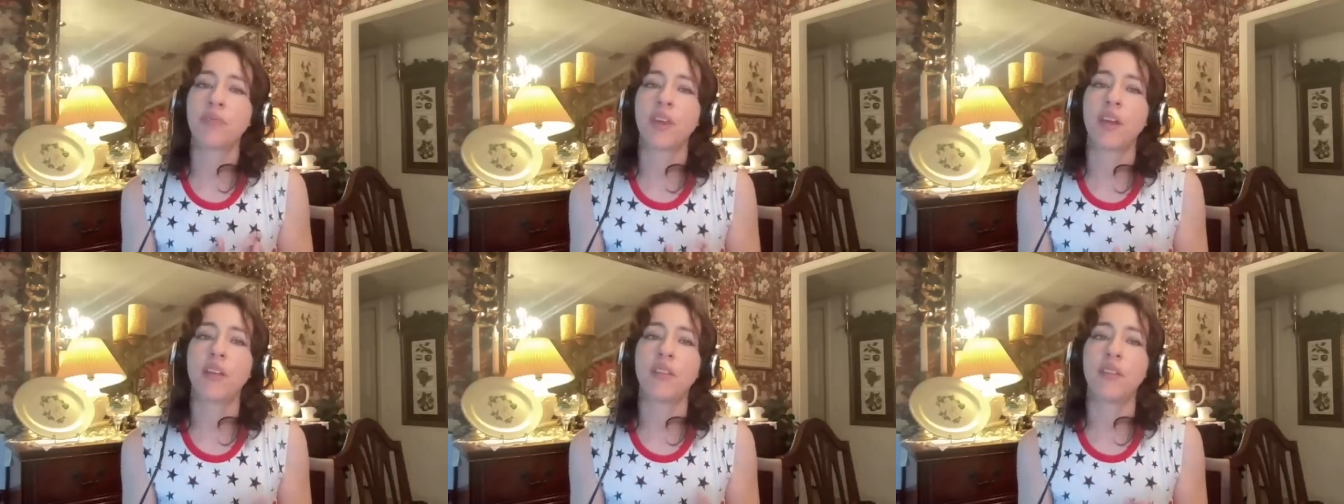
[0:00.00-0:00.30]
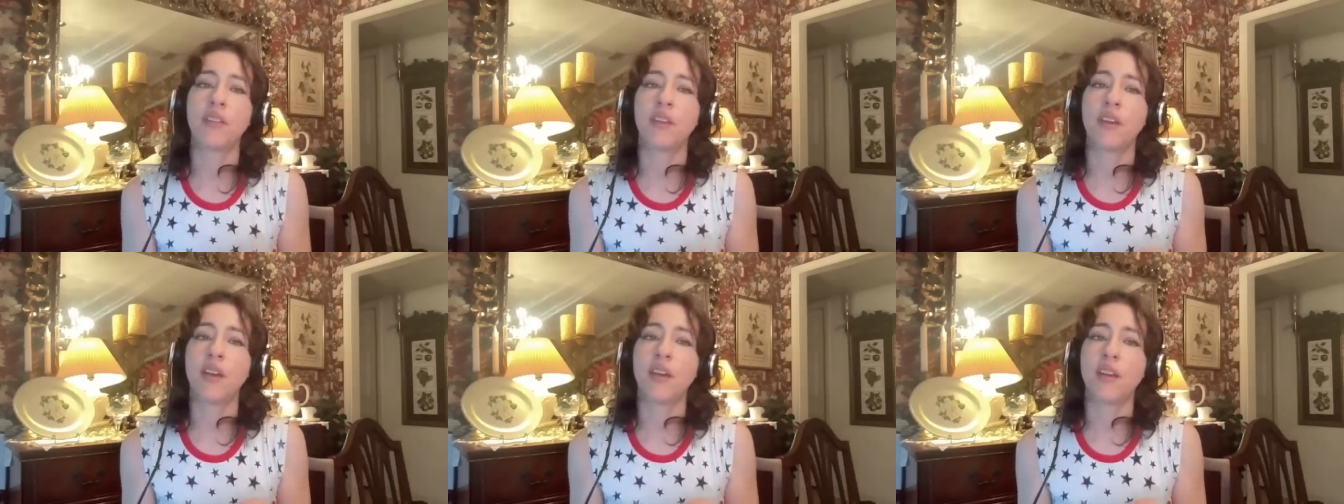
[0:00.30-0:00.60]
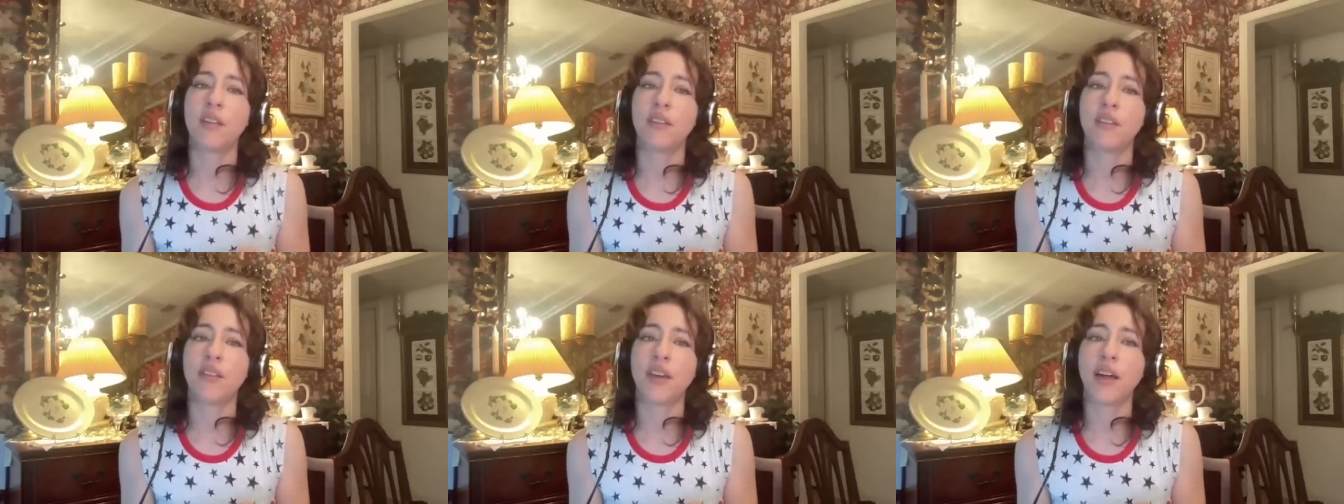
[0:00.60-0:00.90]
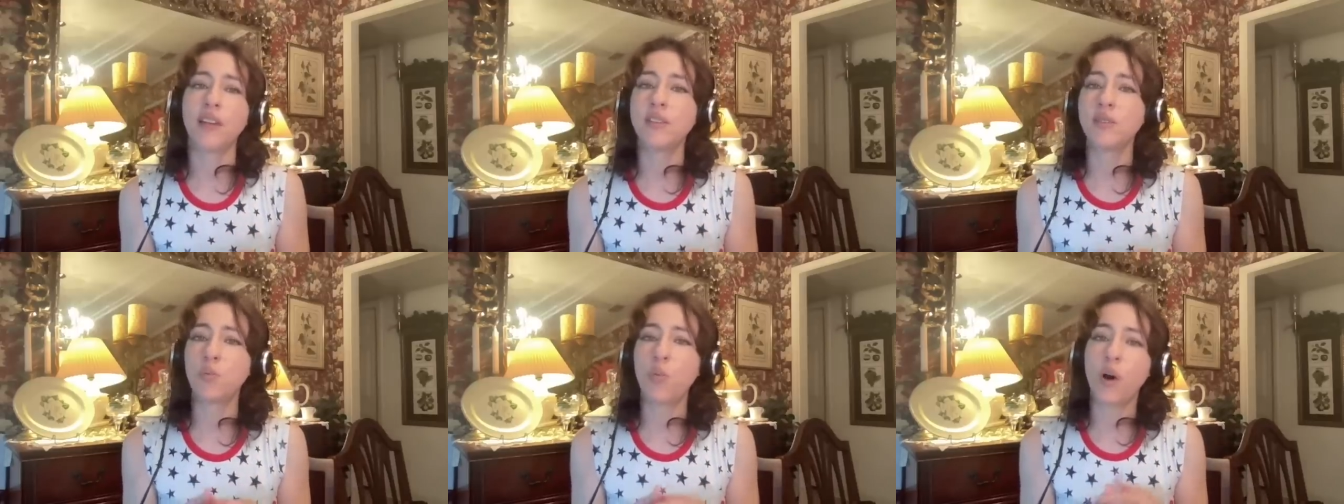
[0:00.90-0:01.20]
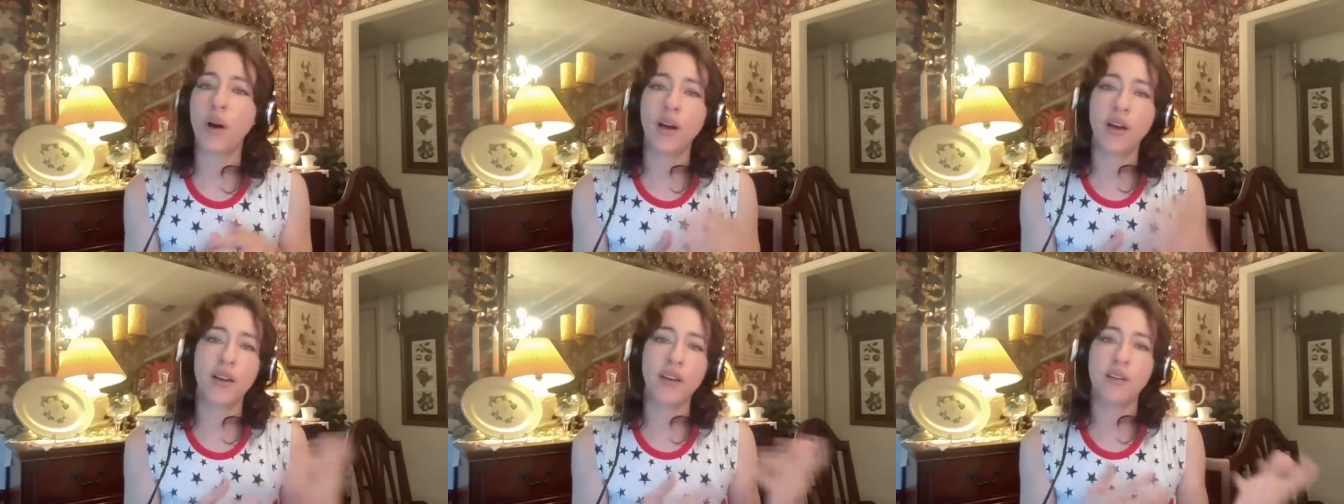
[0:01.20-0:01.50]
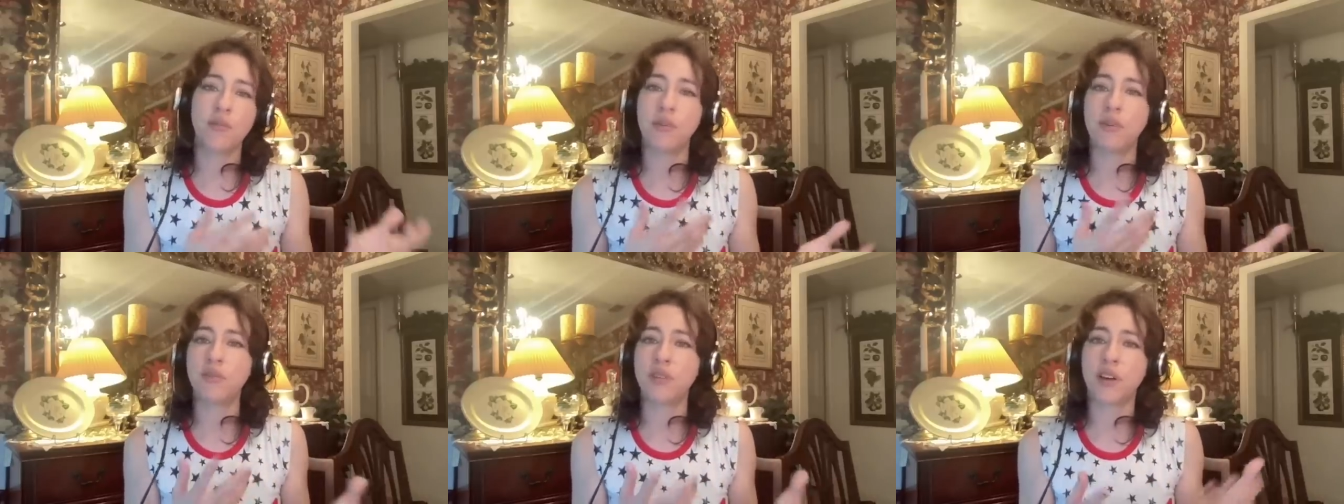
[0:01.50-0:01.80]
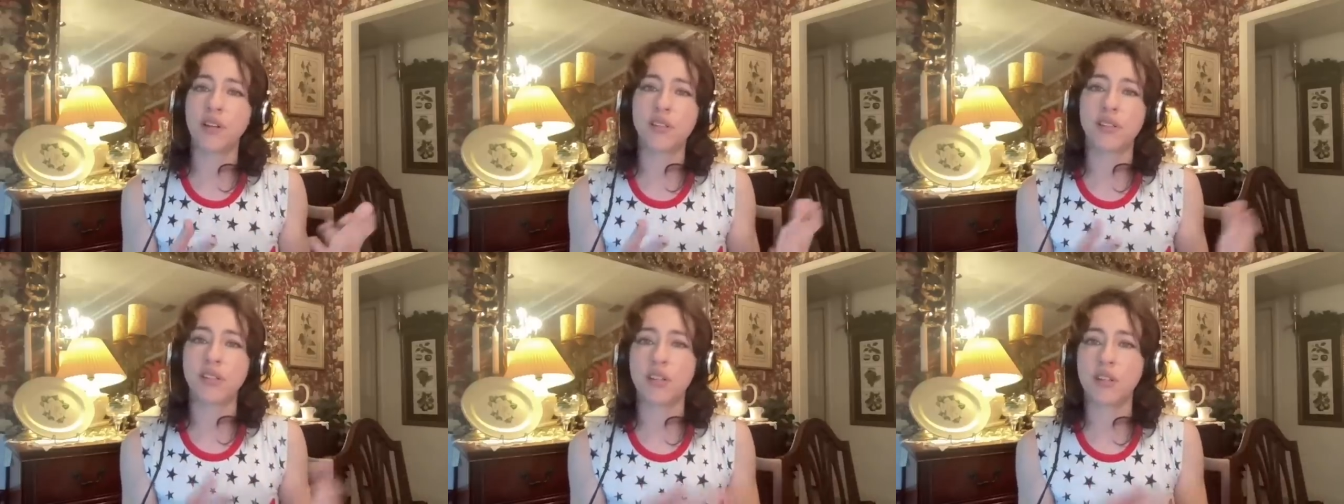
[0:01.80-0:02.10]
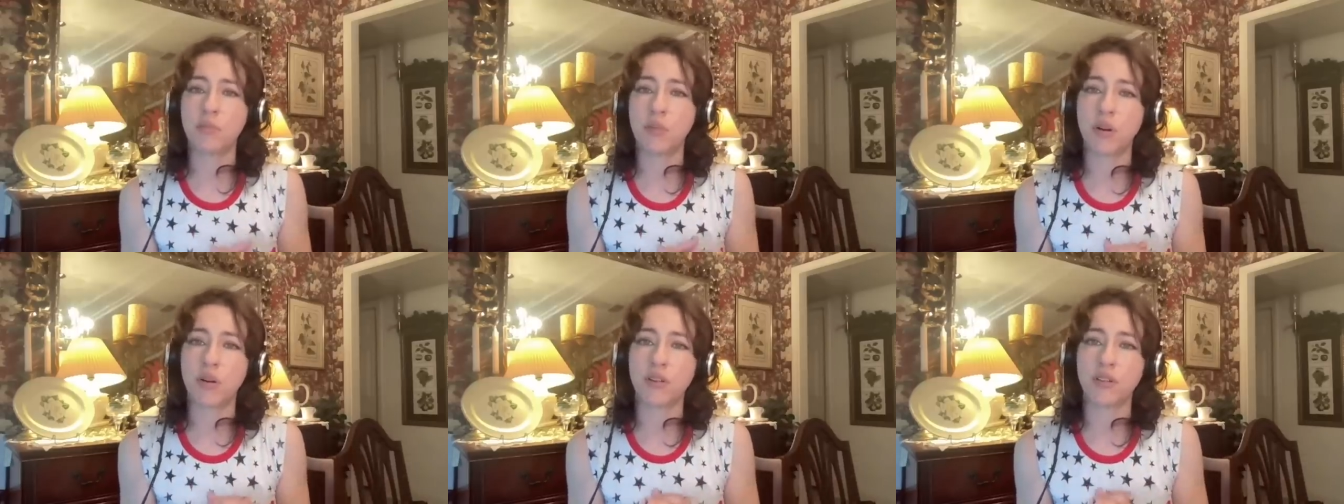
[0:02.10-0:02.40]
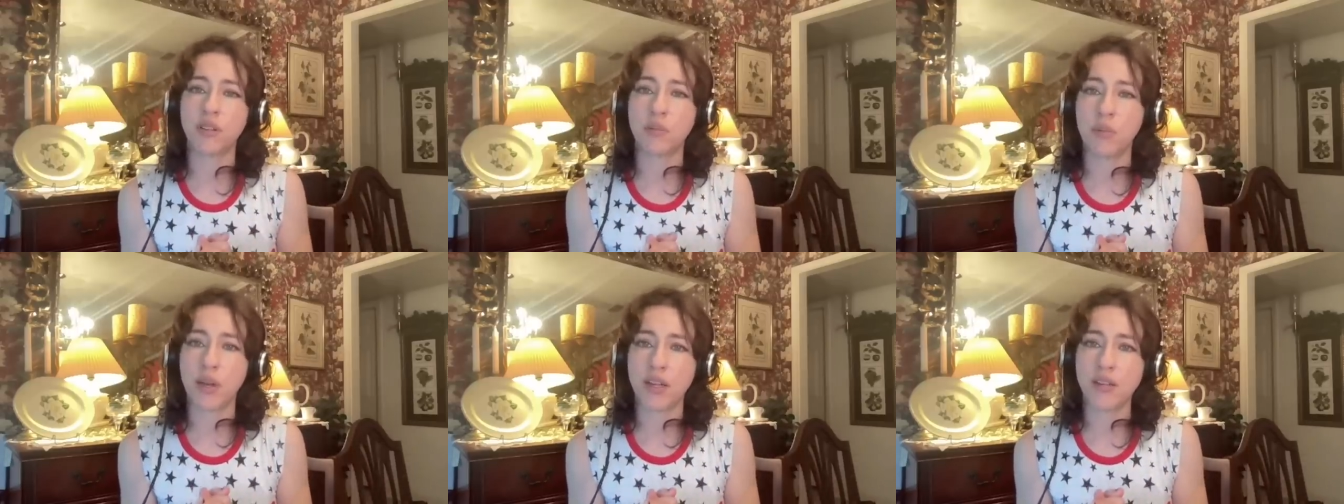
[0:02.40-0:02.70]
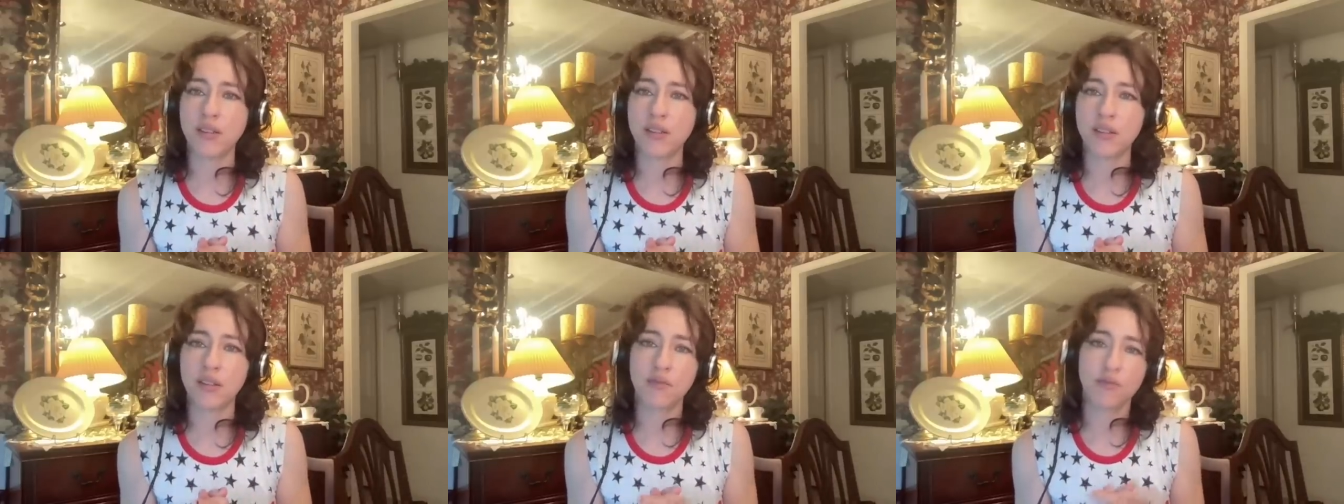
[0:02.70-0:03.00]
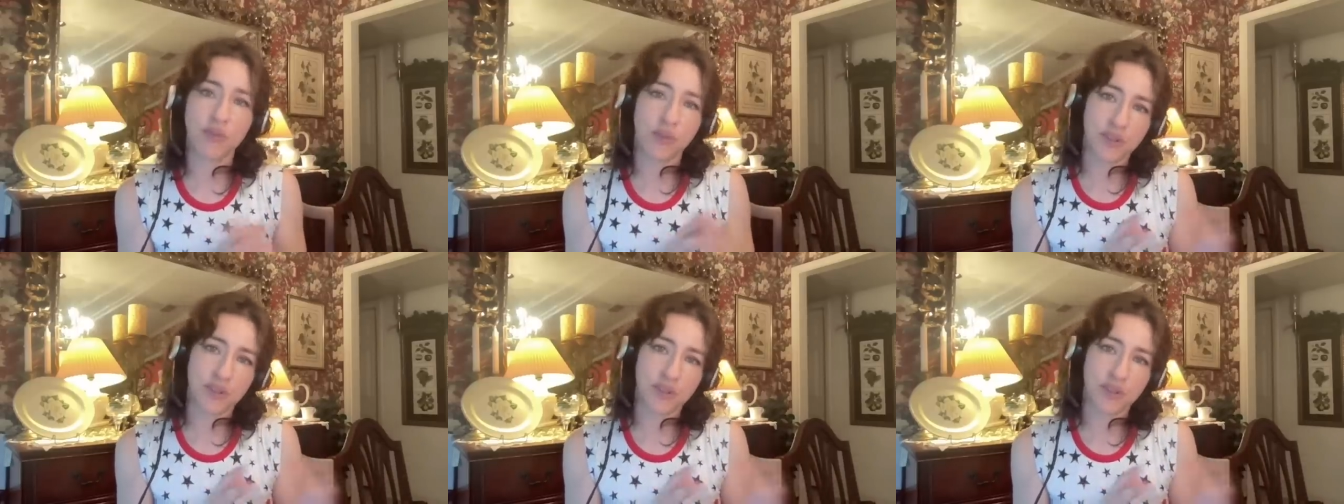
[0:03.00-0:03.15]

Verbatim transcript: and and that's why we've not seen Marilyn Manson,